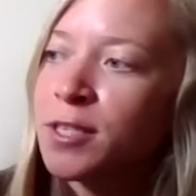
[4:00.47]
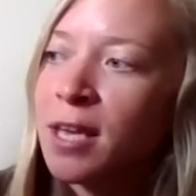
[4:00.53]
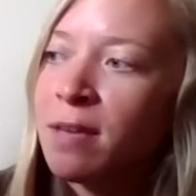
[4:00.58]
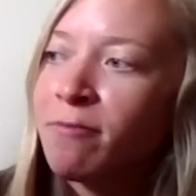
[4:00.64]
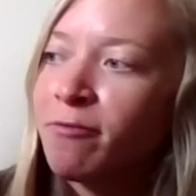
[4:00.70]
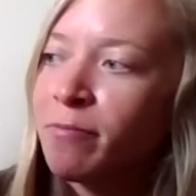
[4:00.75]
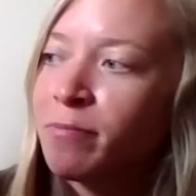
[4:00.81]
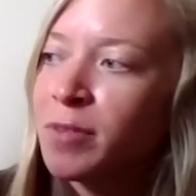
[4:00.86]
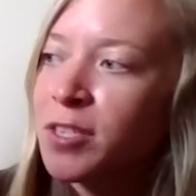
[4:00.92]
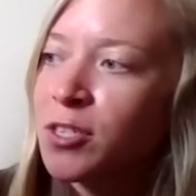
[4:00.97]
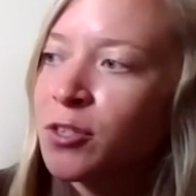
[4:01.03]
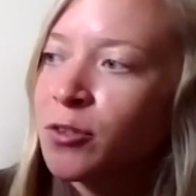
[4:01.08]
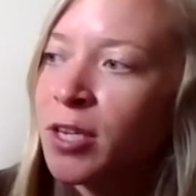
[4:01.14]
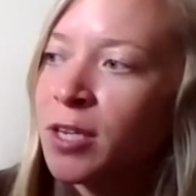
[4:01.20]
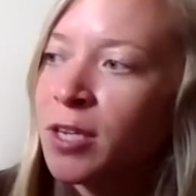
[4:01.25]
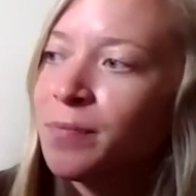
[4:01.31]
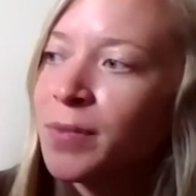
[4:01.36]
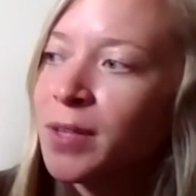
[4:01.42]
came from the
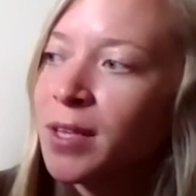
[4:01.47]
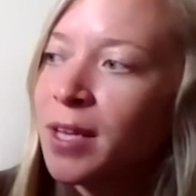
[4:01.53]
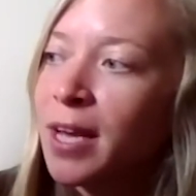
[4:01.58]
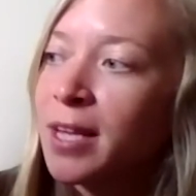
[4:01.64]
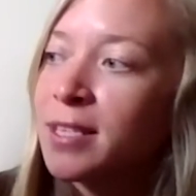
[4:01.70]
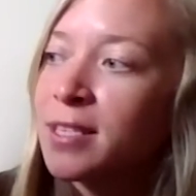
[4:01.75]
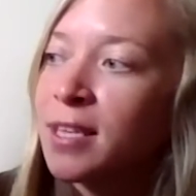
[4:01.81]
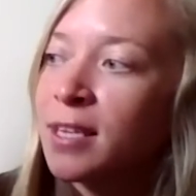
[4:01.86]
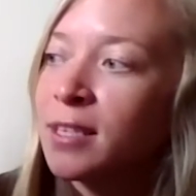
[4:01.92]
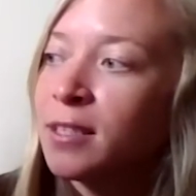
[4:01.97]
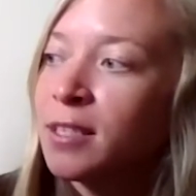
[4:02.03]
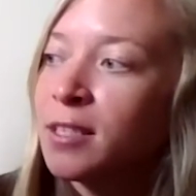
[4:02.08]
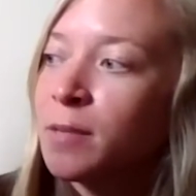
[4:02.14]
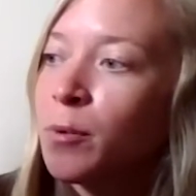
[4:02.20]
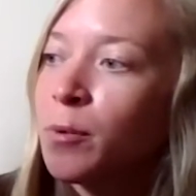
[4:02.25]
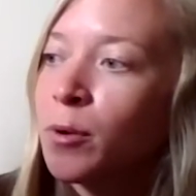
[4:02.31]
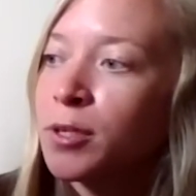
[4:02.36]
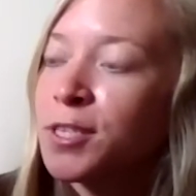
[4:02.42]
street, and suddenly the
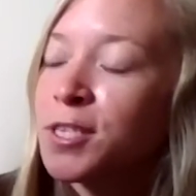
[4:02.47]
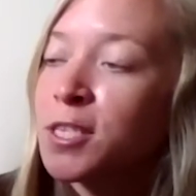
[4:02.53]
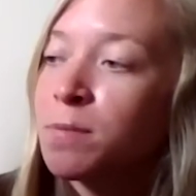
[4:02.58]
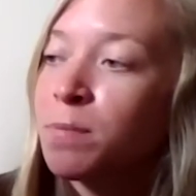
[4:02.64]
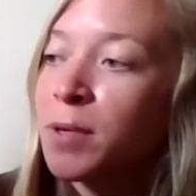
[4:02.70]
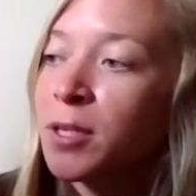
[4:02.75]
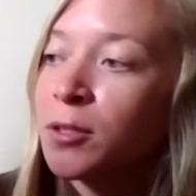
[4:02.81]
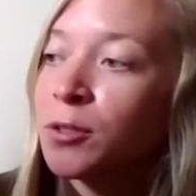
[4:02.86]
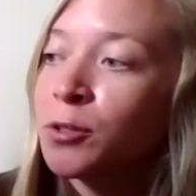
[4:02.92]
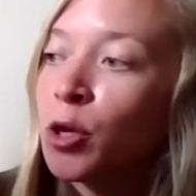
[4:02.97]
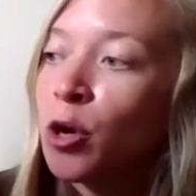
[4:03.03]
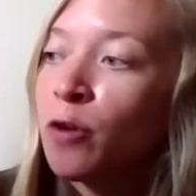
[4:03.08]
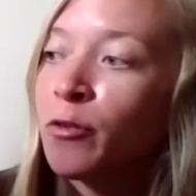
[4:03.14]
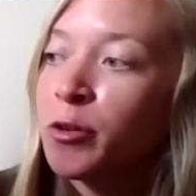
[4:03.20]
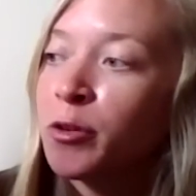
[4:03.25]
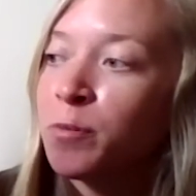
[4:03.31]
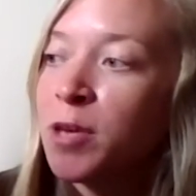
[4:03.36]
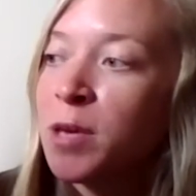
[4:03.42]
porch spilled over
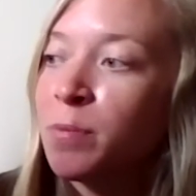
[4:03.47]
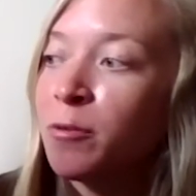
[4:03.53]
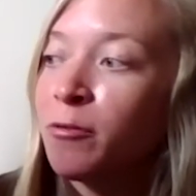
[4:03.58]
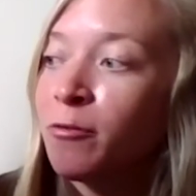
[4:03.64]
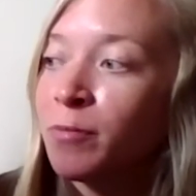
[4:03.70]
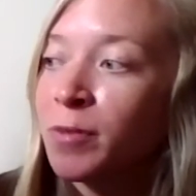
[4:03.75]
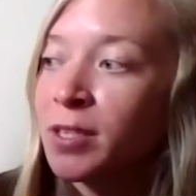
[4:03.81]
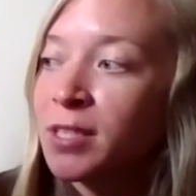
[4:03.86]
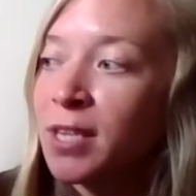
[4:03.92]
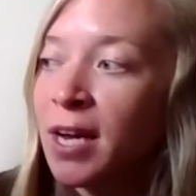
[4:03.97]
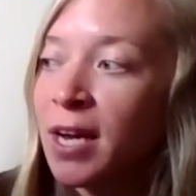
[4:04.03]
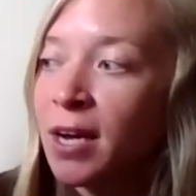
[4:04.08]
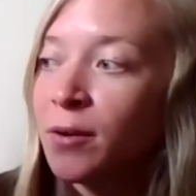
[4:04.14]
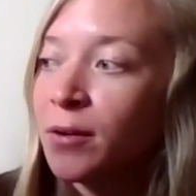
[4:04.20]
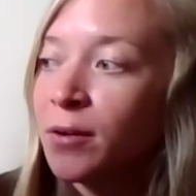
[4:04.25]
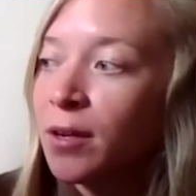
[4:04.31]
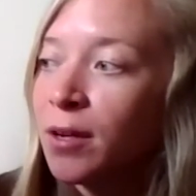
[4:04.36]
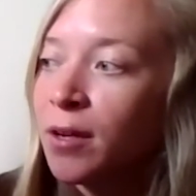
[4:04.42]
with people from the
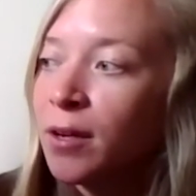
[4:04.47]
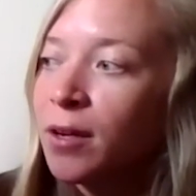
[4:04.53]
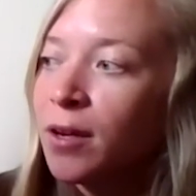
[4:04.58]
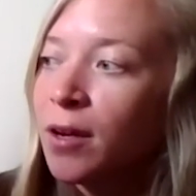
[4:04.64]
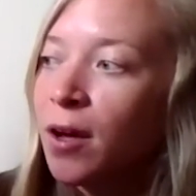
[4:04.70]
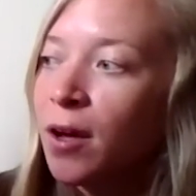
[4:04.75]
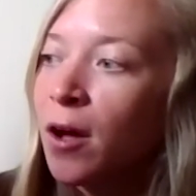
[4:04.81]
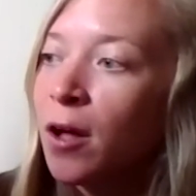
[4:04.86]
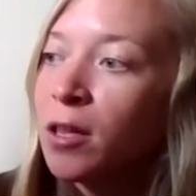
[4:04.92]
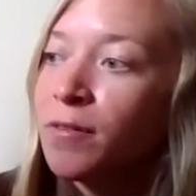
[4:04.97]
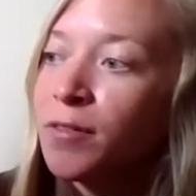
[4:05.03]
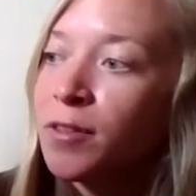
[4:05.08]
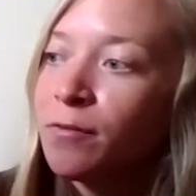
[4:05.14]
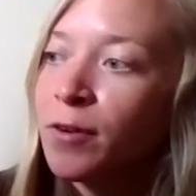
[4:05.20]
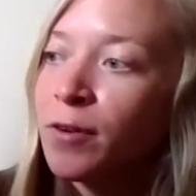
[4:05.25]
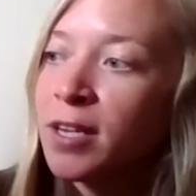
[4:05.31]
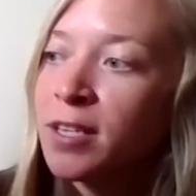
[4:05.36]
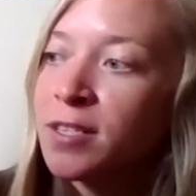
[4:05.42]
town all of the
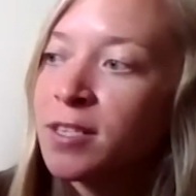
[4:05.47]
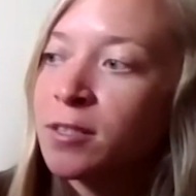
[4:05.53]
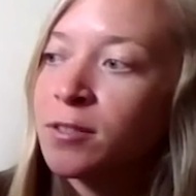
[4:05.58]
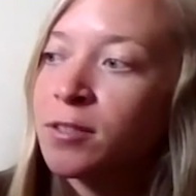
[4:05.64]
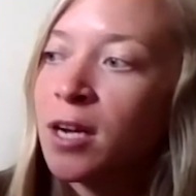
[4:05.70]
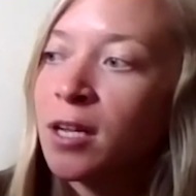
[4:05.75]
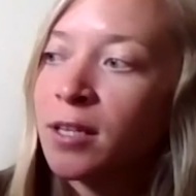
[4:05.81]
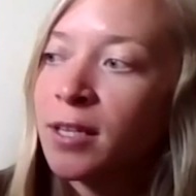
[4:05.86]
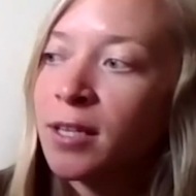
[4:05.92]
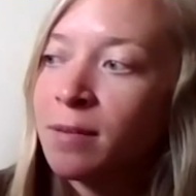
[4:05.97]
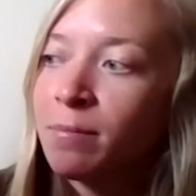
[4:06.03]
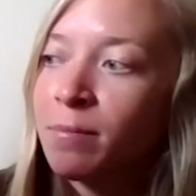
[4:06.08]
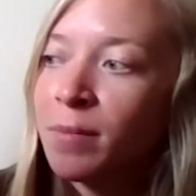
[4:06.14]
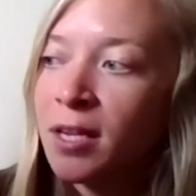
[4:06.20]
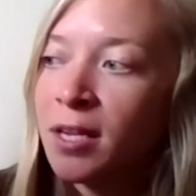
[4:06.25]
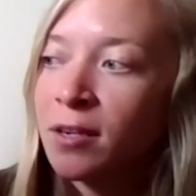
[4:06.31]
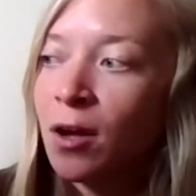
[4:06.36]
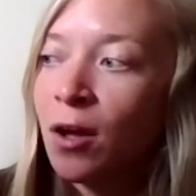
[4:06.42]
friends little Dolly had
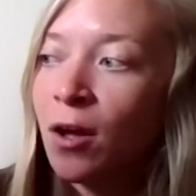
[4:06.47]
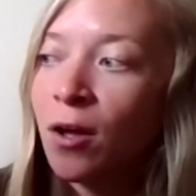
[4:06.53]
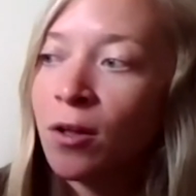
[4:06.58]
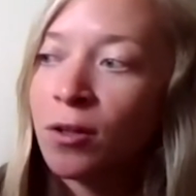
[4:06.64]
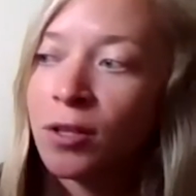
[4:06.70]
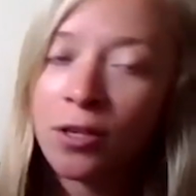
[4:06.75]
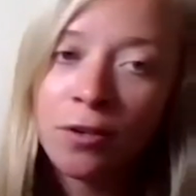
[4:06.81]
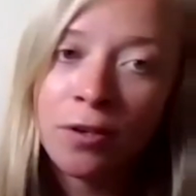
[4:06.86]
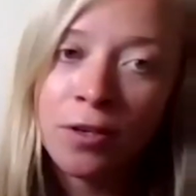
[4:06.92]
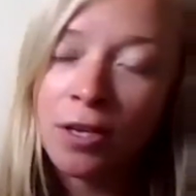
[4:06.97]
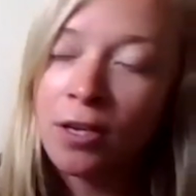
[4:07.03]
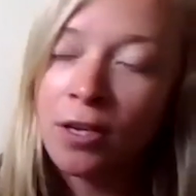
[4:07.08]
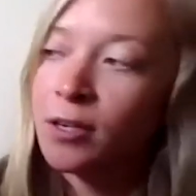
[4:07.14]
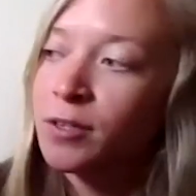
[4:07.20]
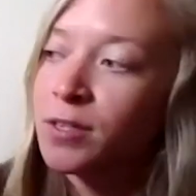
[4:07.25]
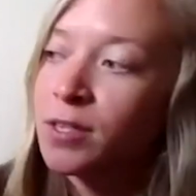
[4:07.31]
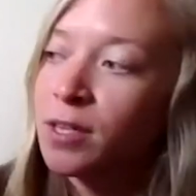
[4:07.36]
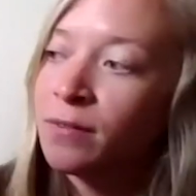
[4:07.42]
made in all her
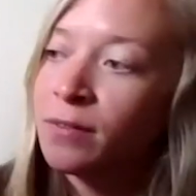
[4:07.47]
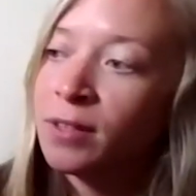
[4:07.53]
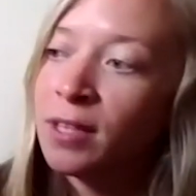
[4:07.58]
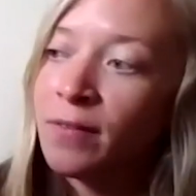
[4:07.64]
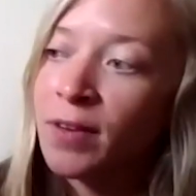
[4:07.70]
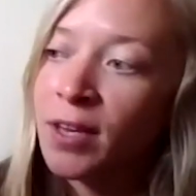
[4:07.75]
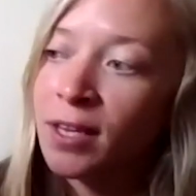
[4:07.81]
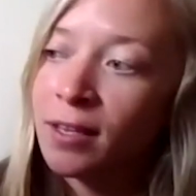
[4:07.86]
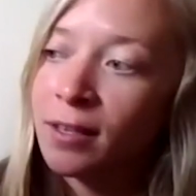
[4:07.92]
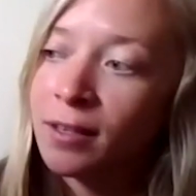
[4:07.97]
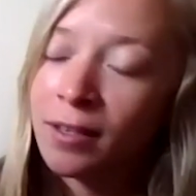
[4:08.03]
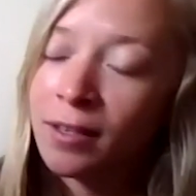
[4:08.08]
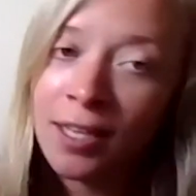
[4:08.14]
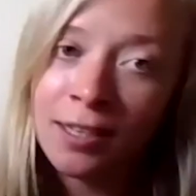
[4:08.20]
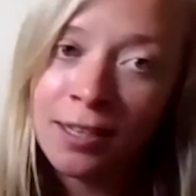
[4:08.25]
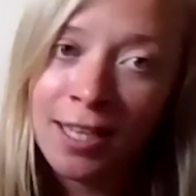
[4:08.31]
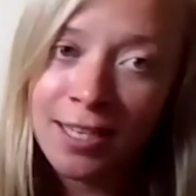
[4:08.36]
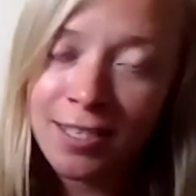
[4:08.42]
years of living
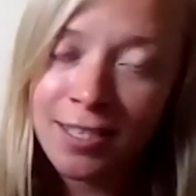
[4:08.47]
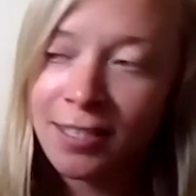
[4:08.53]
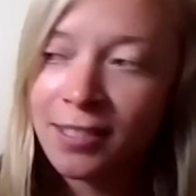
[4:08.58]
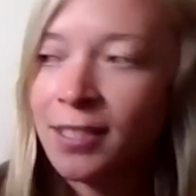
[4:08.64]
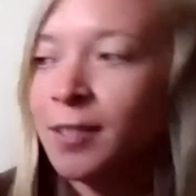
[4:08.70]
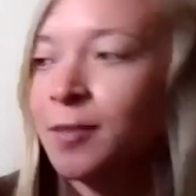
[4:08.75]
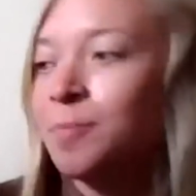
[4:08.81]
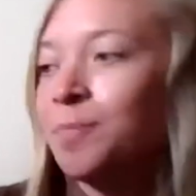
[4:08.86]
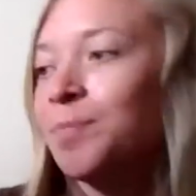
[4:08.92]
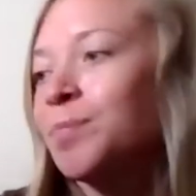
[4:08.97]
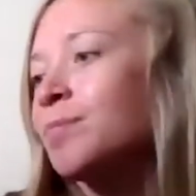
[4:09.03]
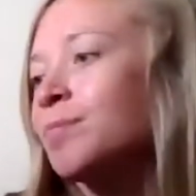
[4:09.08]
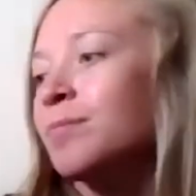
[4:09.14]
in Lexington.